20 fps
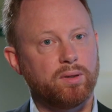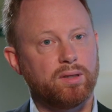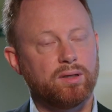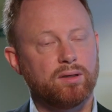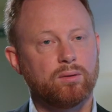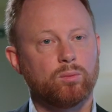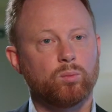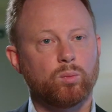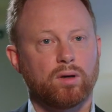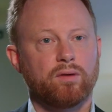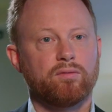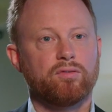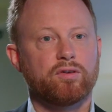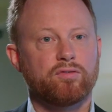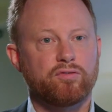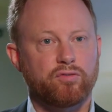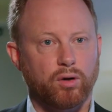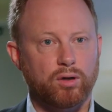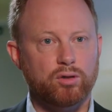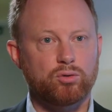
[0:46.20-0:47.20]
been one of the
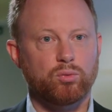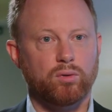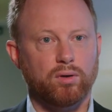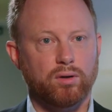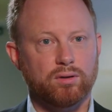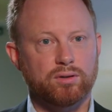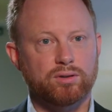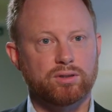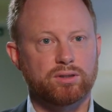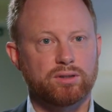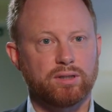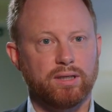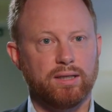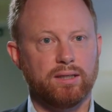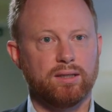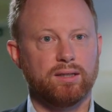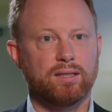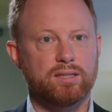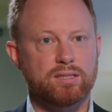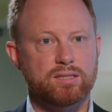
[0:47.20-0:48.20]
front runners
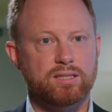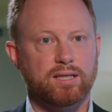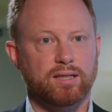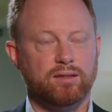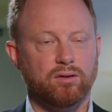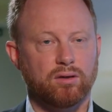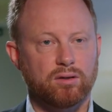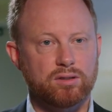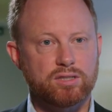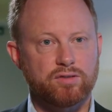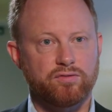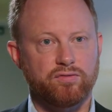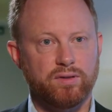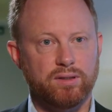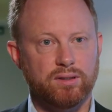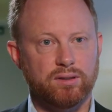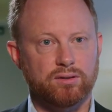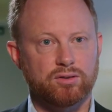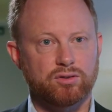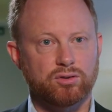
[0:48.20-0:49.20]
in this technology
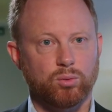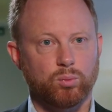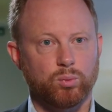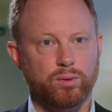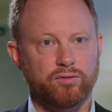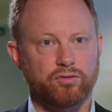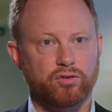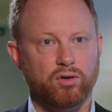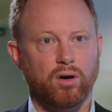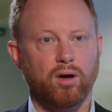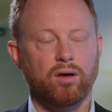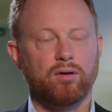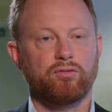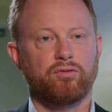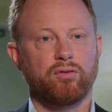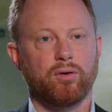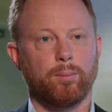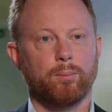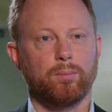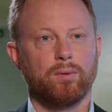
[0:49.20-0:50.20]
field. So we've gone
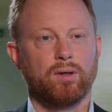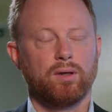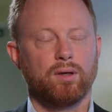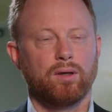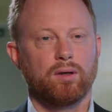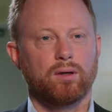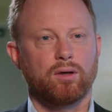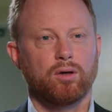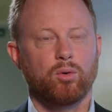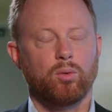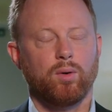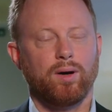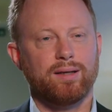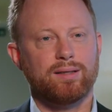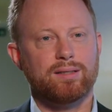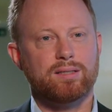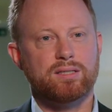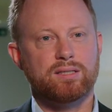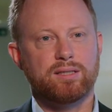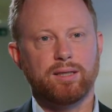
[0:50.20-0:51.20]
from
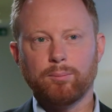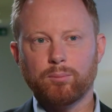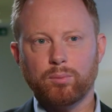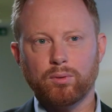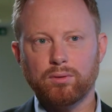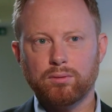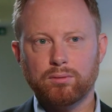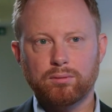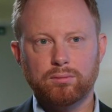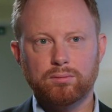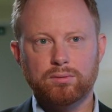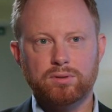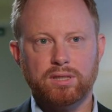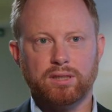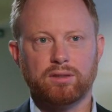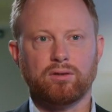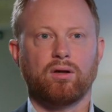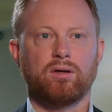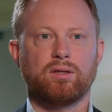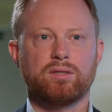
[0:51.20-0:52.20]
quite simple
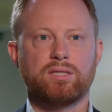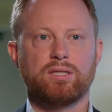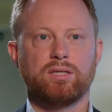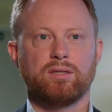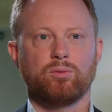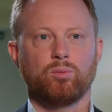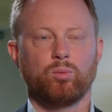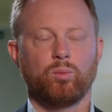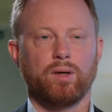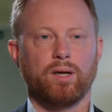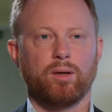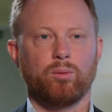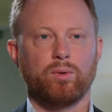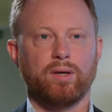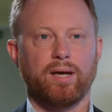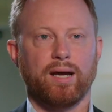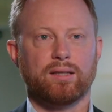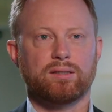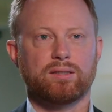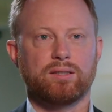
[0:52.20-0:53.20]
technology where
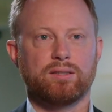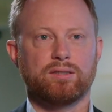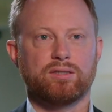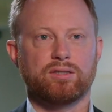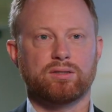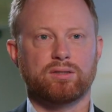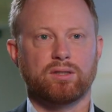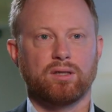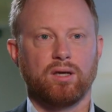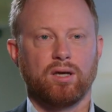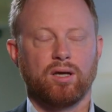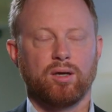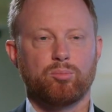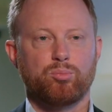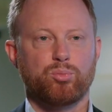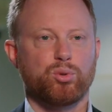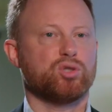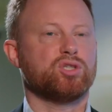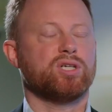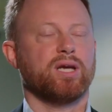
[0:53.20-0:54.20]
we actually just
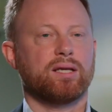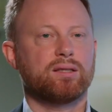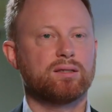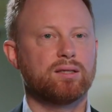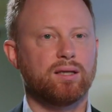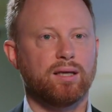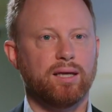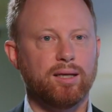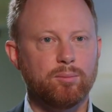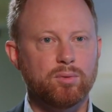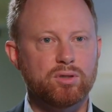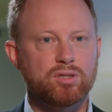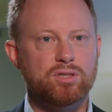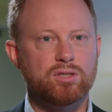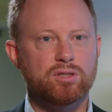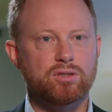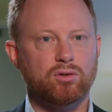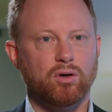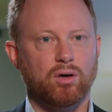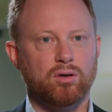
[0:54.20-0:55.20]
projected
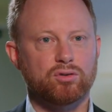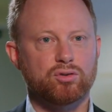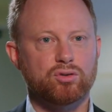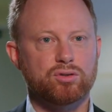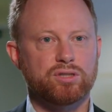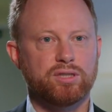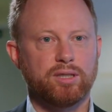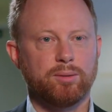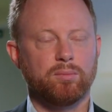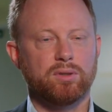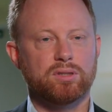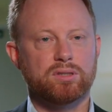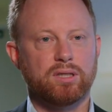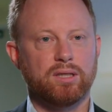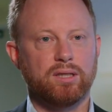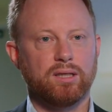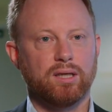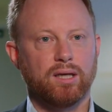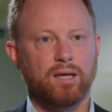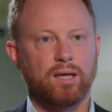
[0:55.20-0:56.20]
images onto
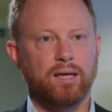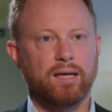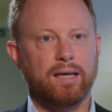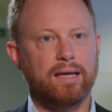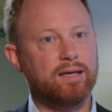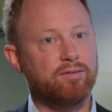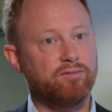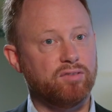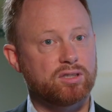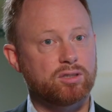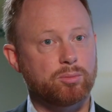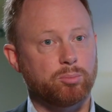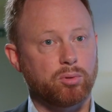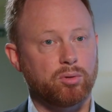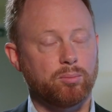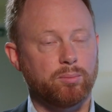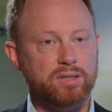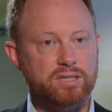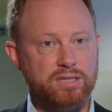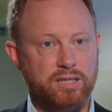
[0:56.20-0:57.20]
seamlessly
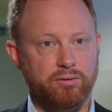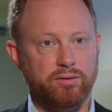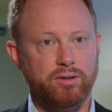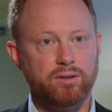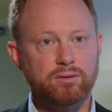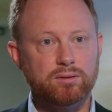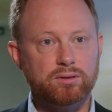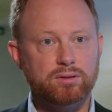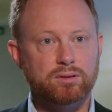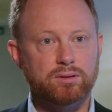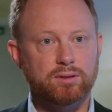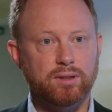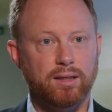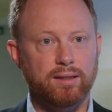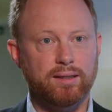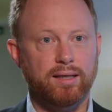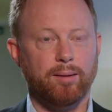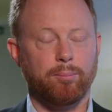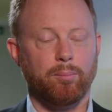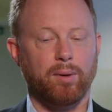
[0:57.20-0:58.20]
invisible materials
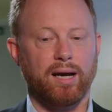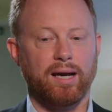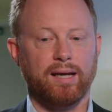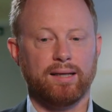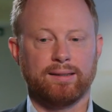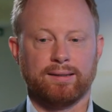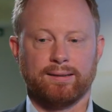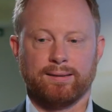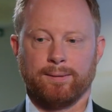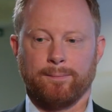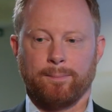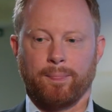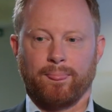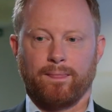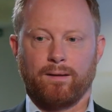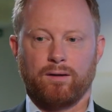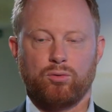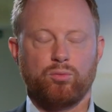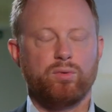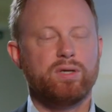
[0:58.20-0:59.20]
and thereby
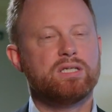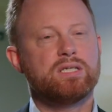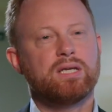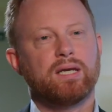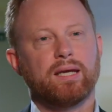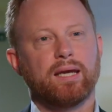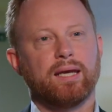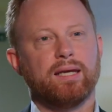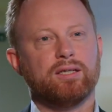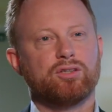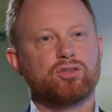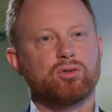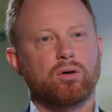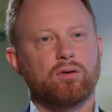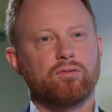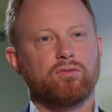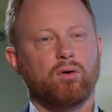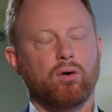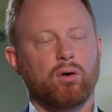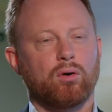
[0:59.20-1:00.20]
reaching a sort
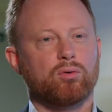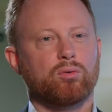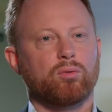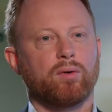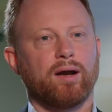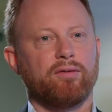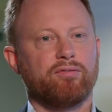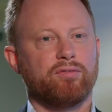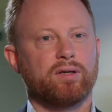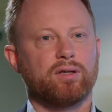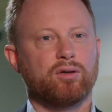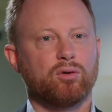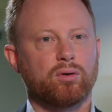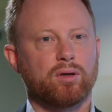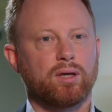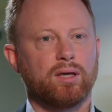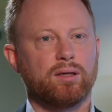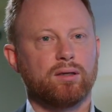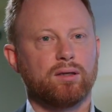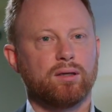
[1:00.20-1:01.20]
of holographic
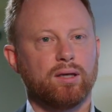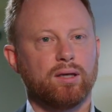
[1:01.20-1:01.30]
looking